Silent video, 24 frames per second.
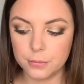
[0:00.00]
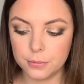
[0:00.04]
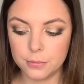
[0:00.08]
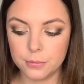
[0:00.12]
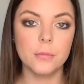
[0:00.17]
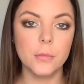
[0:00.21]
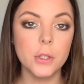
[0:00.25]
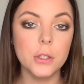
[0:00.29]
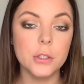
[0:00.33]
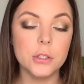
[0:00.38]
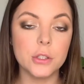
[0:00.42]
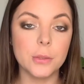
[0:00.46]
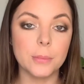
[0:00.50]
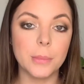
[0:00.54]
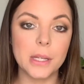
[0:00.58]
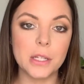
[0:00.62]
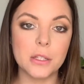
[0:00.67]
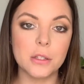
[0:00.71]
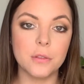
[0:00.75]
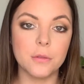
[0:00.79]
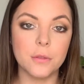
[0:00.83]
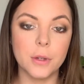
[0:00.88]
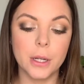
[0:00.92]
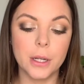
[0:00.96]
Could you imagine
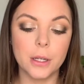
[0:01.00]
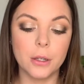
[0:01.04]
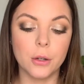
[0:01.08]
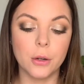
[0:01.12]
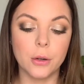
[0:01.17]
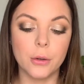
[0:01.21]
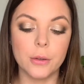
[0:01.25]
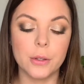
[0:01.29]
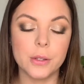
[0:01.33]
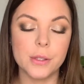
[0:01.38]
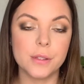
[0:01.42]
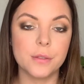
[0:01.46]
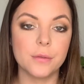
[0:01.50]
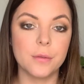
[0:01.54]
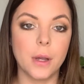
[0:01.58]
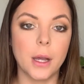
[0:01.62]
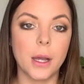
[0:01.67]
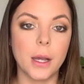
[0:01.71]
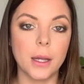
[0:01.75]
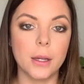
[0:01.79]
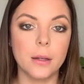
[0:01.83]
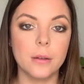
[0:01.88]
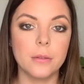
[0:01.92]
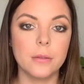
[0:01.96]
if I had got this
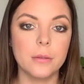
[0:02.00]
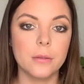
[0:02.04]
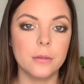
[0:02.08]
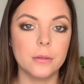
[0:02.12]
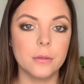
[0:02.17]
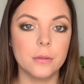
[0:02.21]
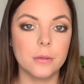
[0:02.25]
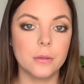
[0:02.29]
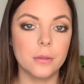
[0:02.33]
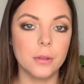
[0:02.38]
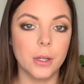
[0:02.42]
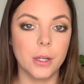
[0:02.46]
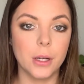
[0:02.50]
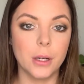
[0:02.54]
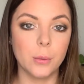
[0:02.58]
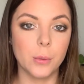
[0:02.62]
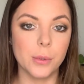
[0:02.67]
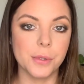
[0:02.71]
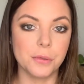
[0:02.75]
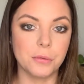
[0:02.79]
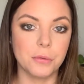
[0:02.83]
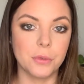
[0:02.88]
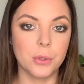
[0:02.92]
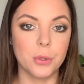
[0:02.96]
far and I
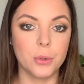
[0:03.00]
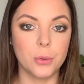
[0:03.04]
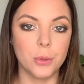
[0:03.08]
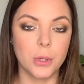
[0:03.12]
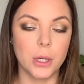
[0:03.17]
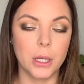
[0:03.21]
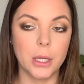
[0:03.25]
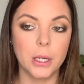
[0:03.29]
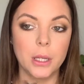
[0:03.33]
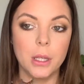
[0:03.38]
wasn't recording?